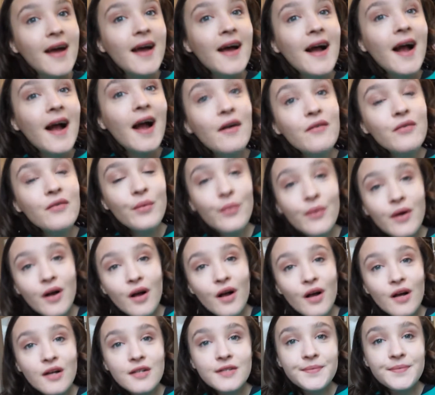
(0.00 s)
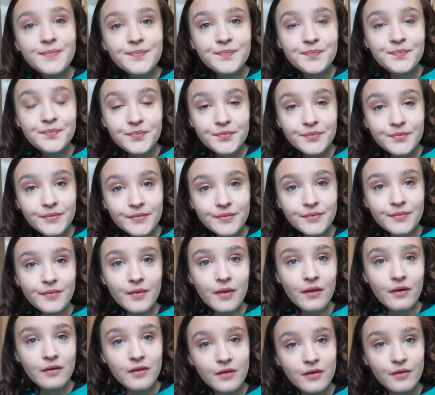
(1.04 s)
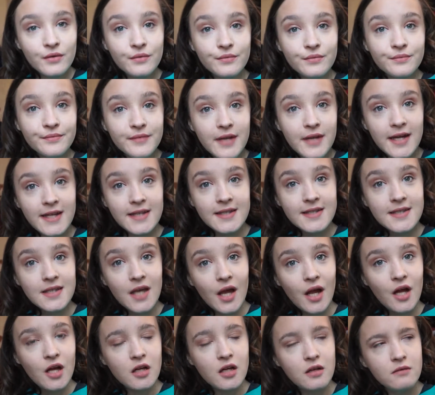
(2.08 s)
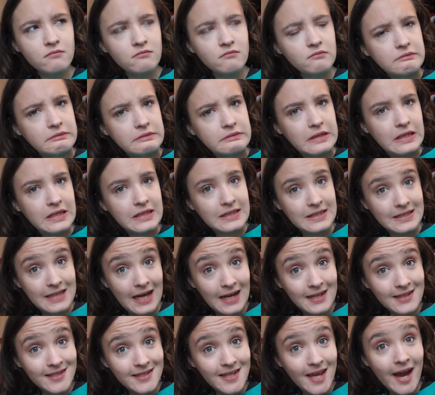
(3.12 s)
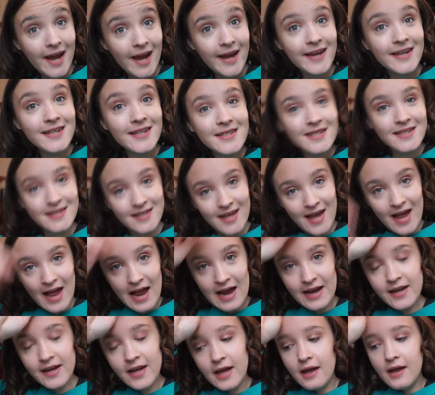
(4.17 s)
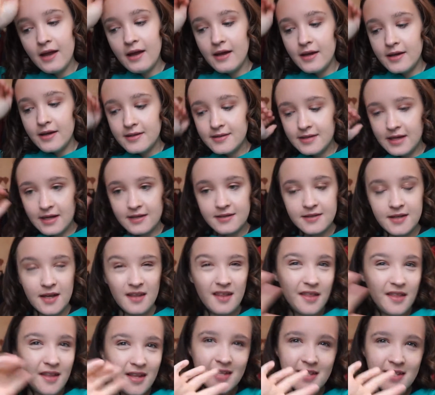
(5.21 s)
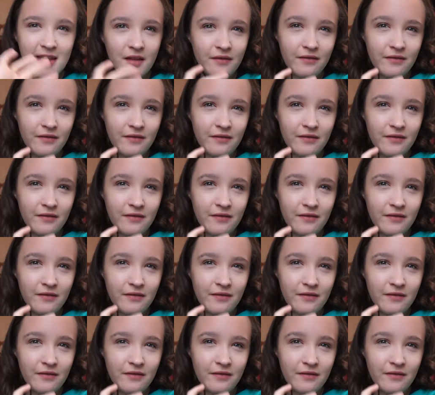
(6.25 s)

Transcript: Hi everyone! It's Saturday today. Saturday, I think it's like